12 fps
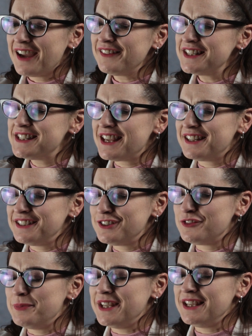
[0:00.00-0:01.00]
I like the idea
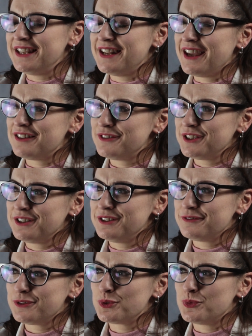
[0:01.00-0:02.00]
of being an advocate
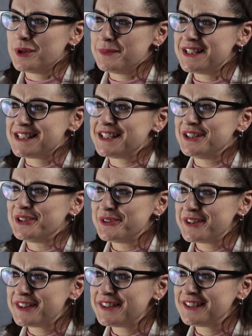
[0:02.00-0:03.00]
for women's
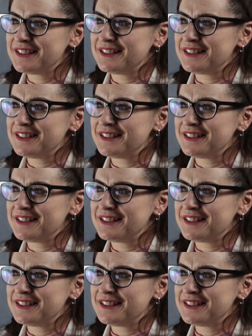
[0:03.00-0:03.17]
health.